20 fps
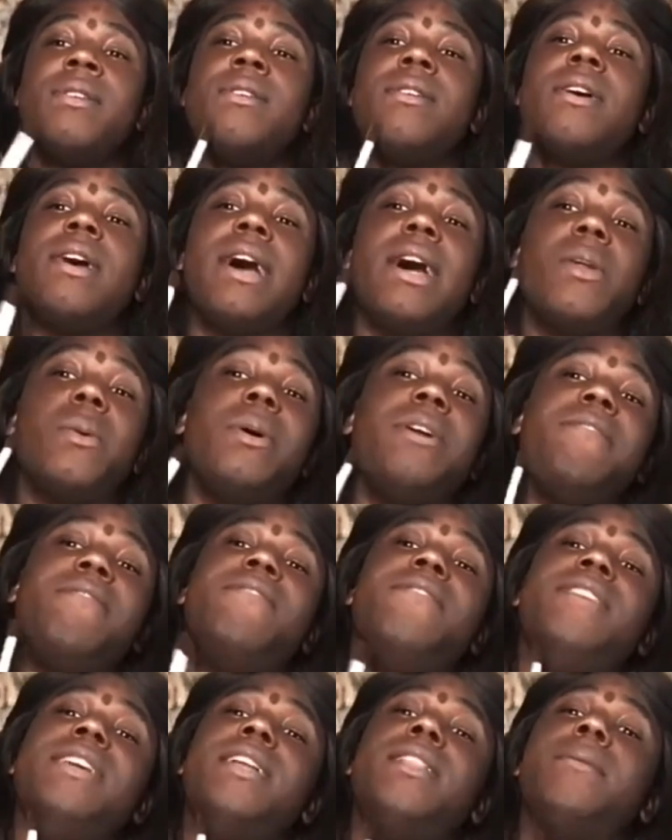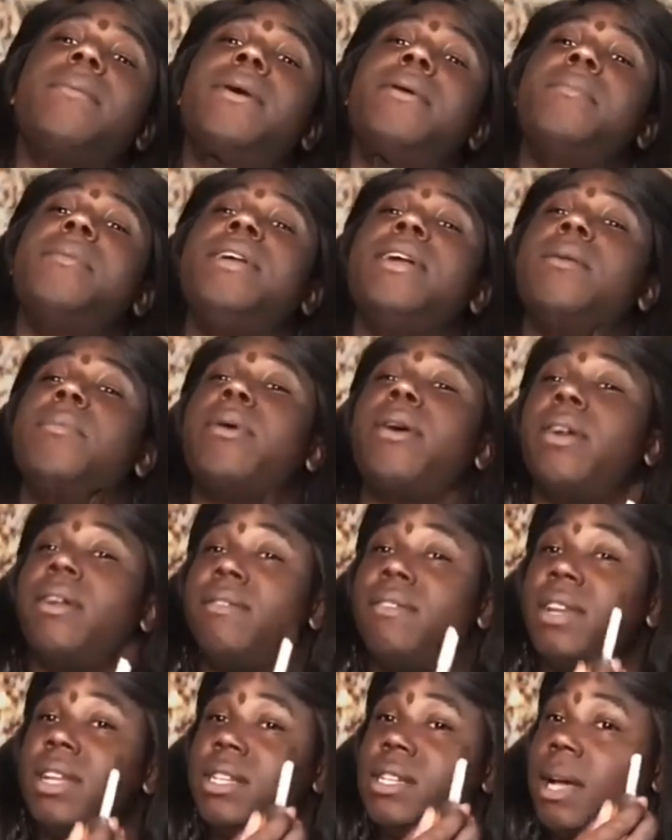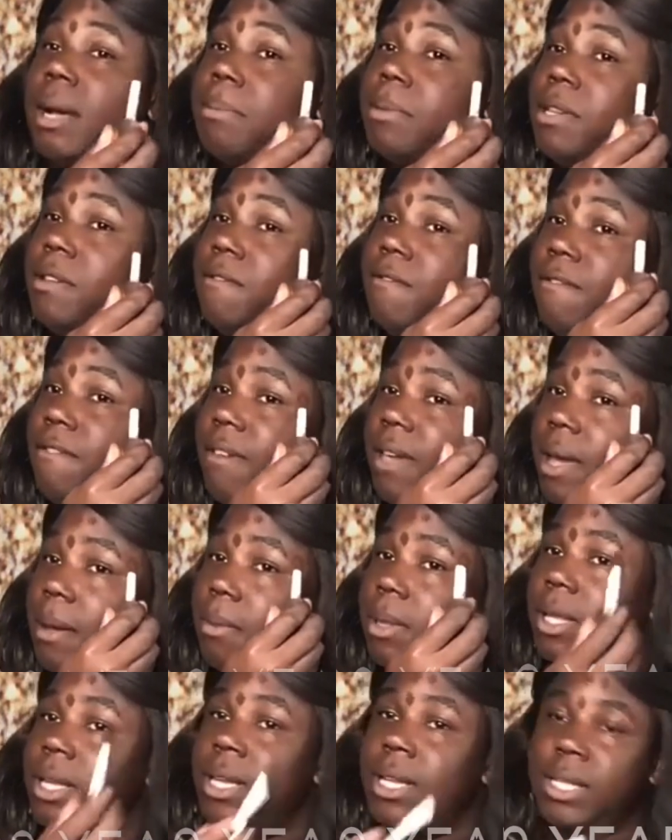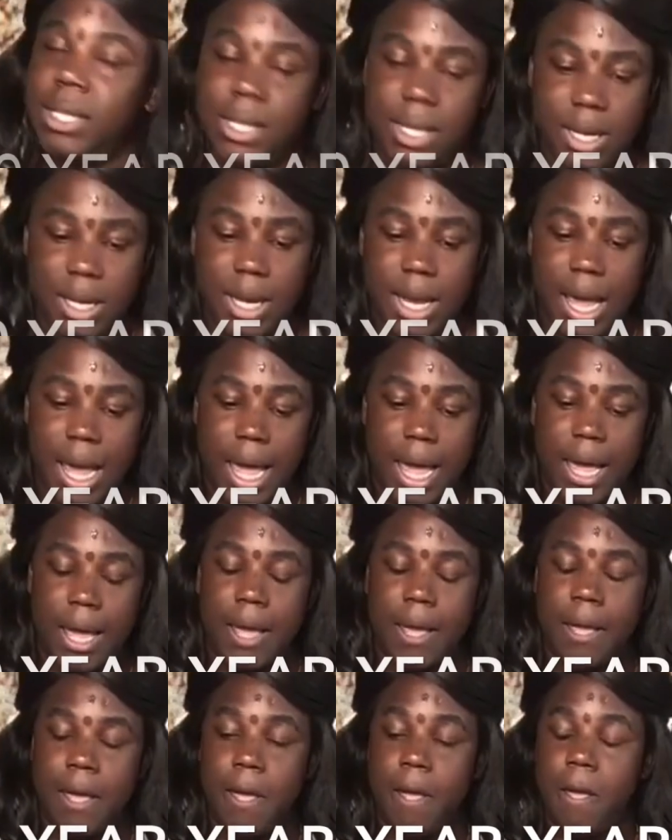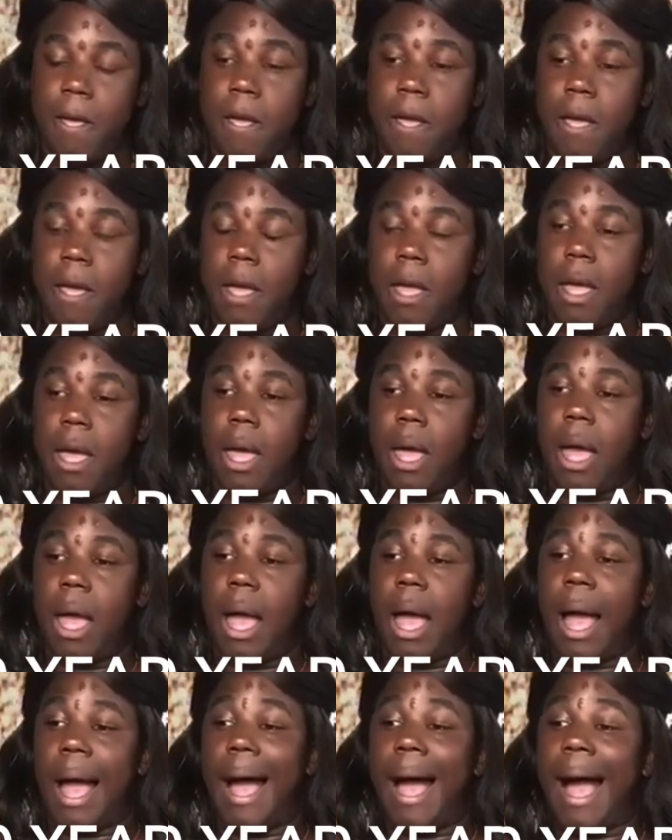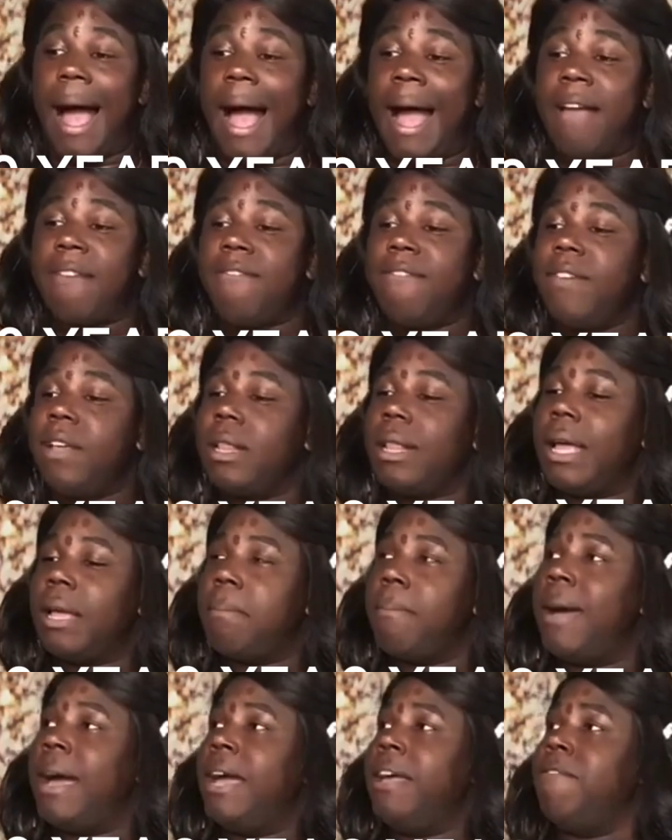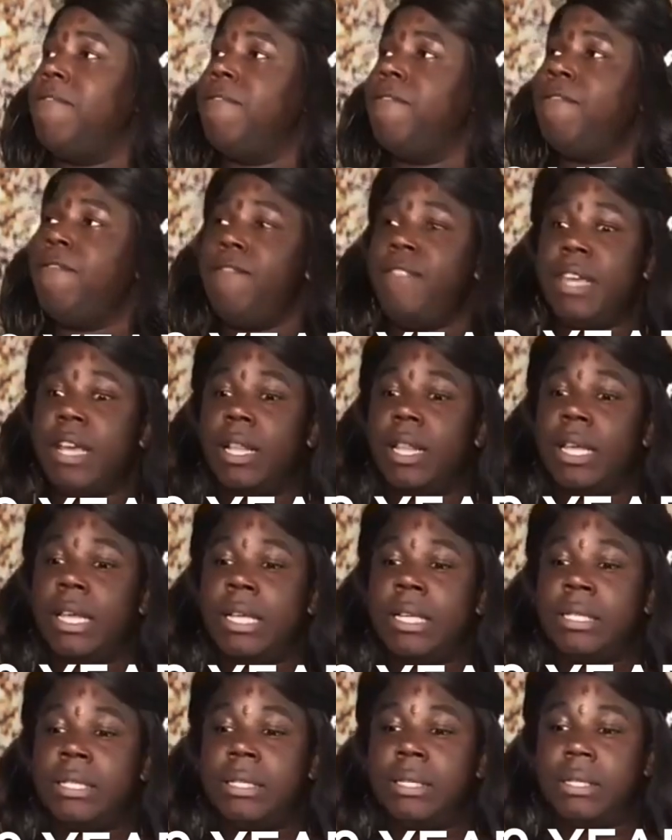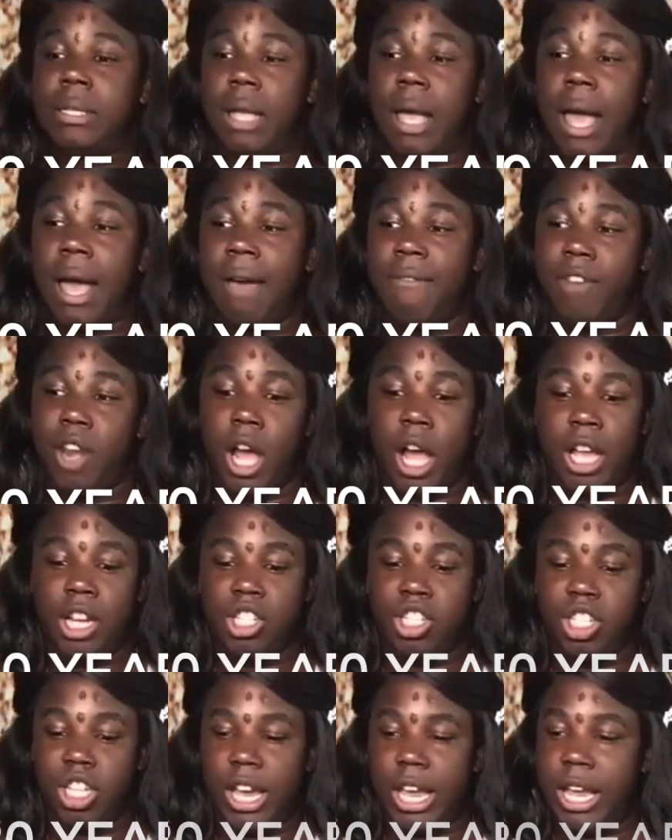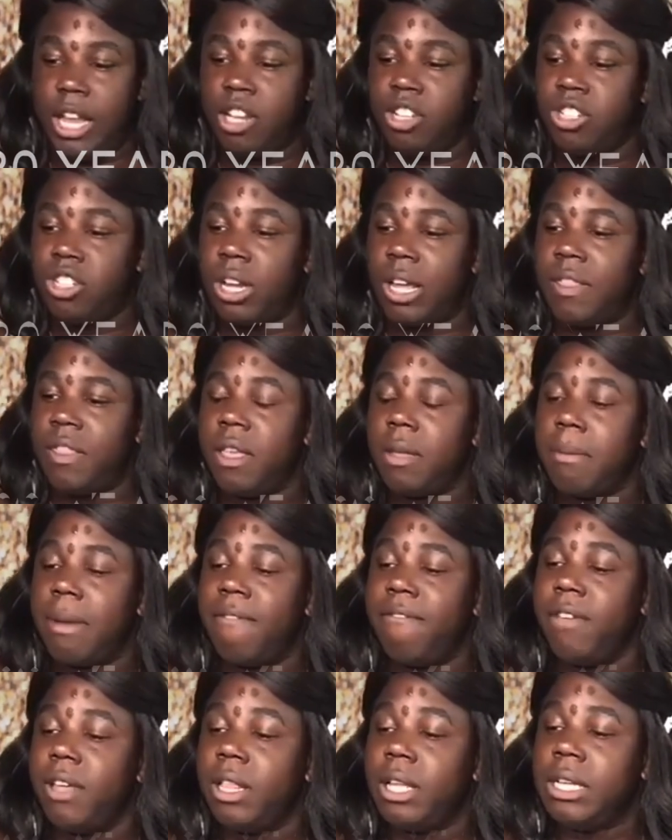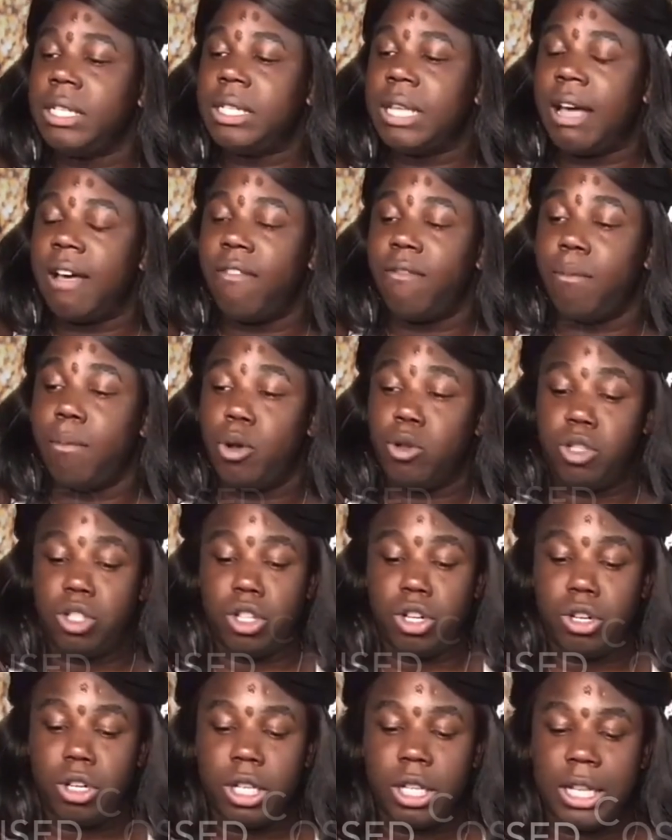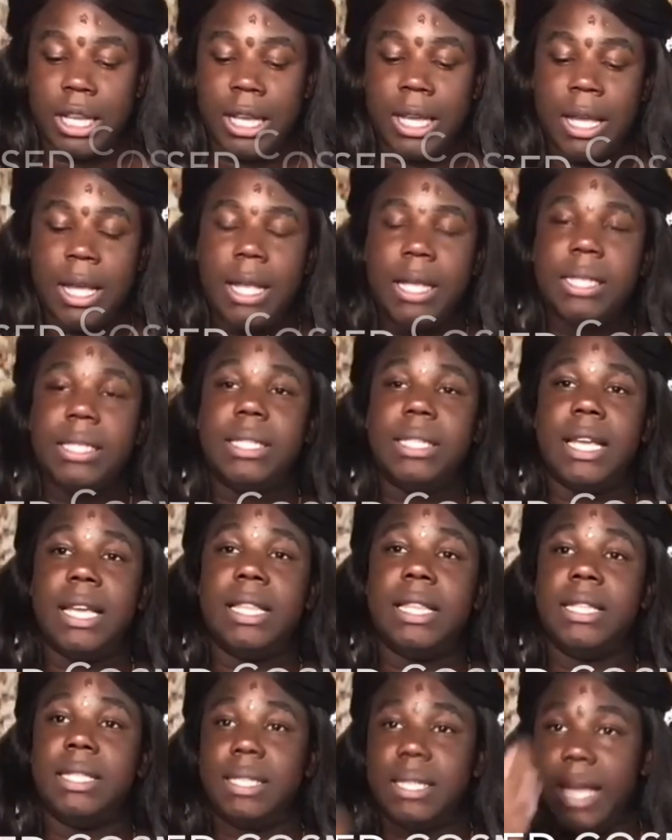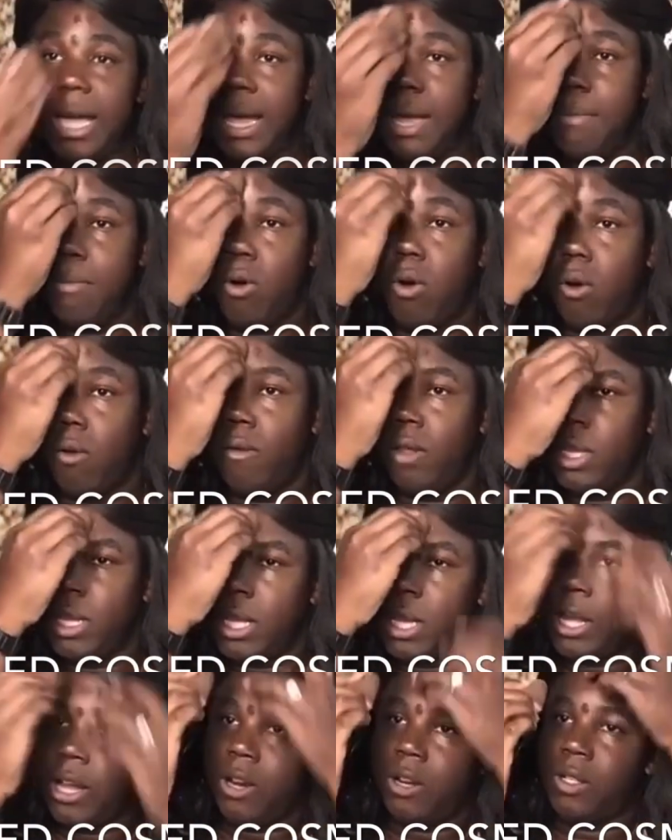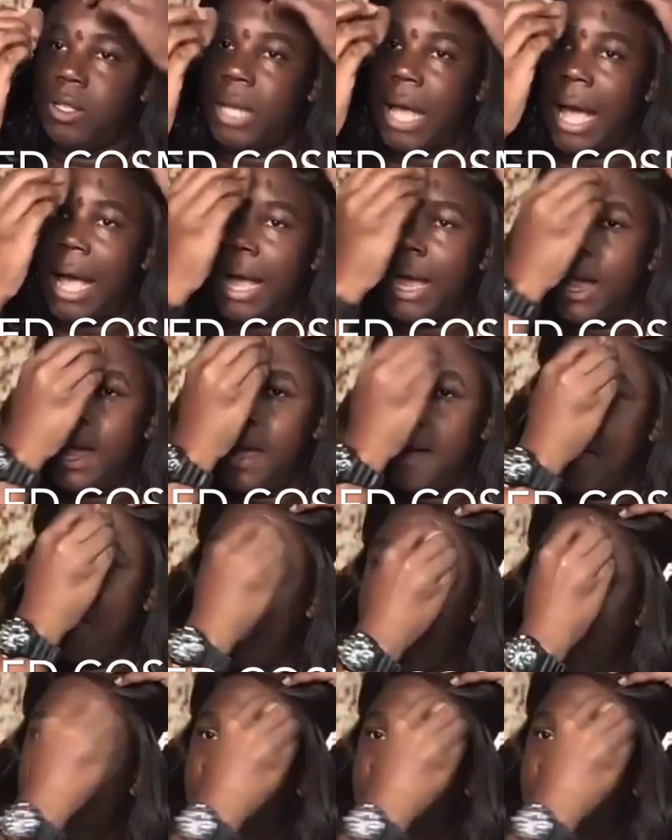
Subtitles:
How do I feel about being a part of an adopted family today? I feel like my feelings have not changed. I think my feelings have most certainly stayed the same over the years. I am